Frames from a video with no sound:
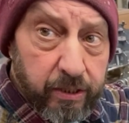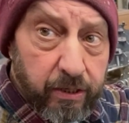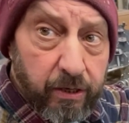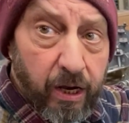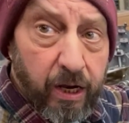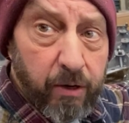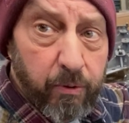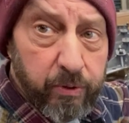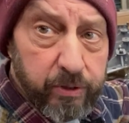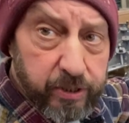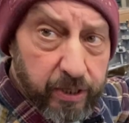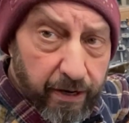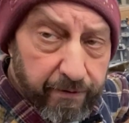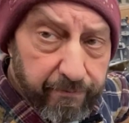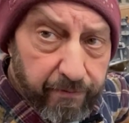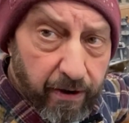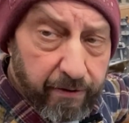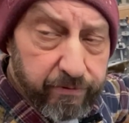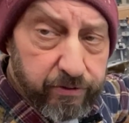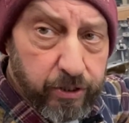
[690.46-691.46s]
which
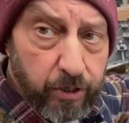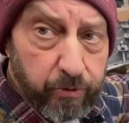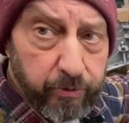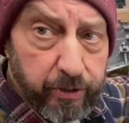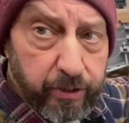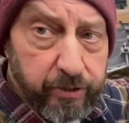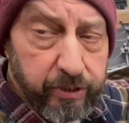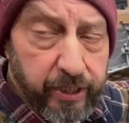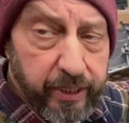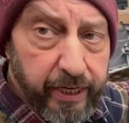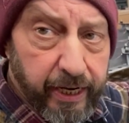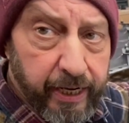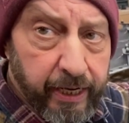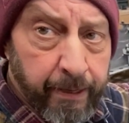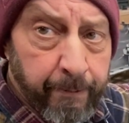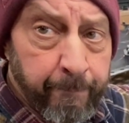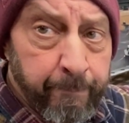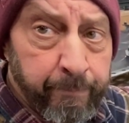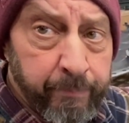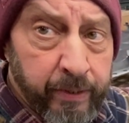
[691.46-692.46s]
I've shown you
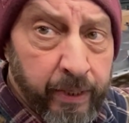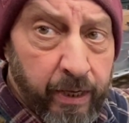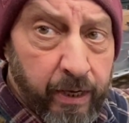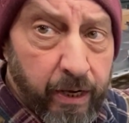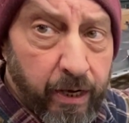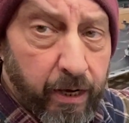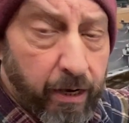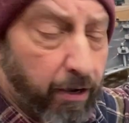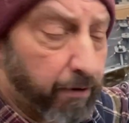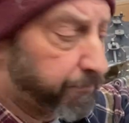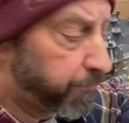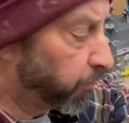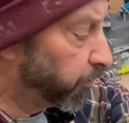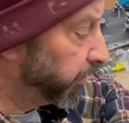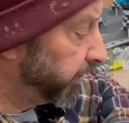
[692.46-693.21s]
today, for